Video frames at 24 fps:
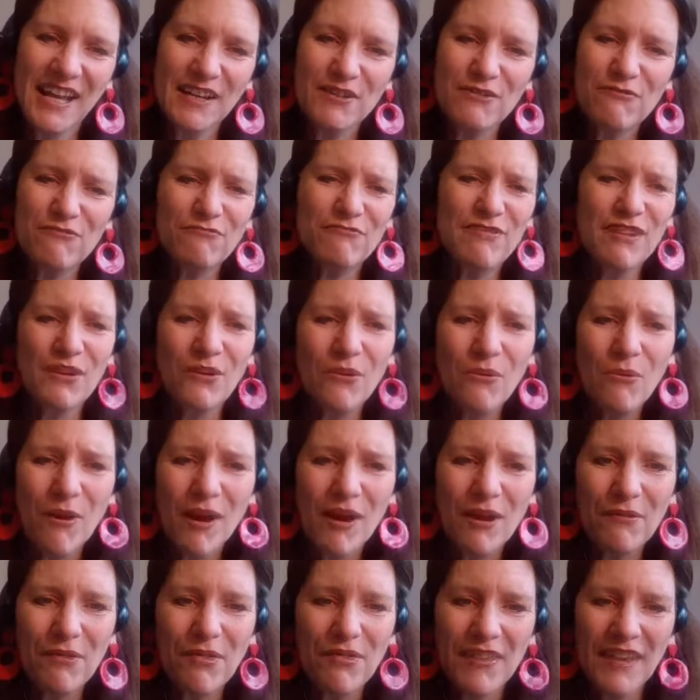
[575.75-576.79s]
and real
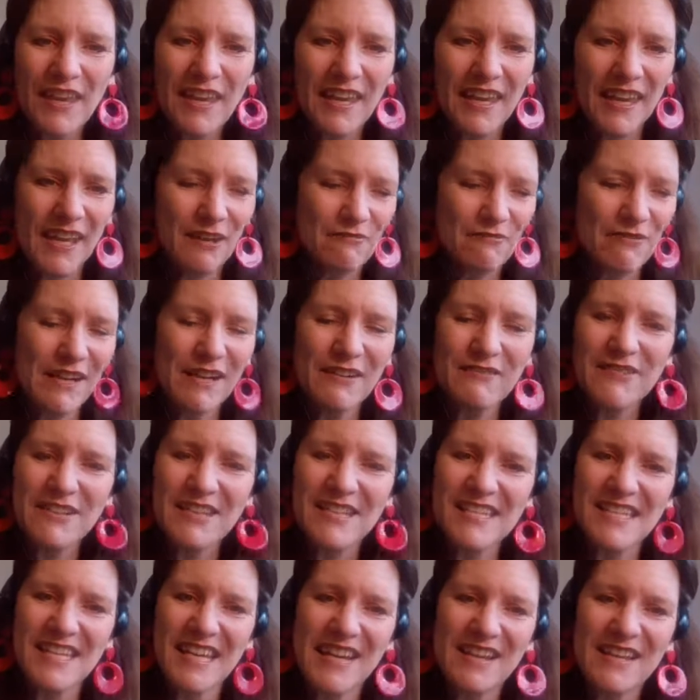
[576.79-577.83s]
world thinking and
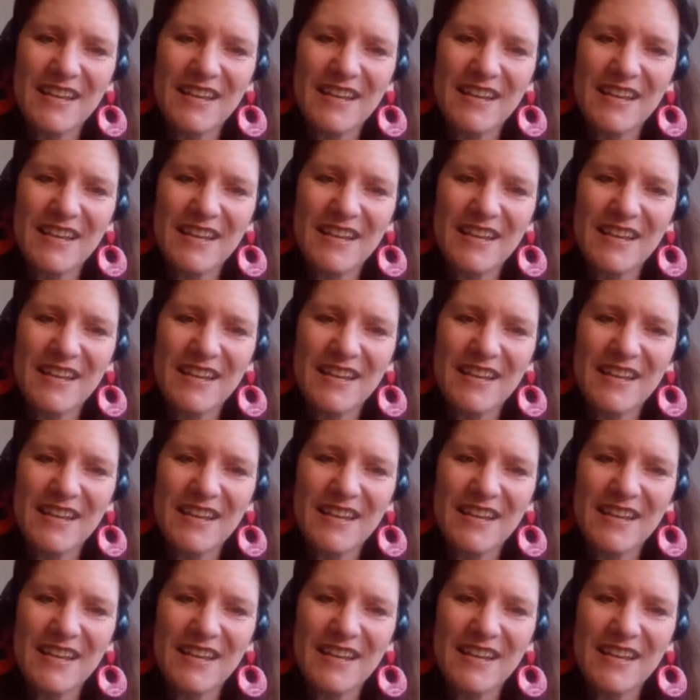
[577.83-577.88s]
relevancy.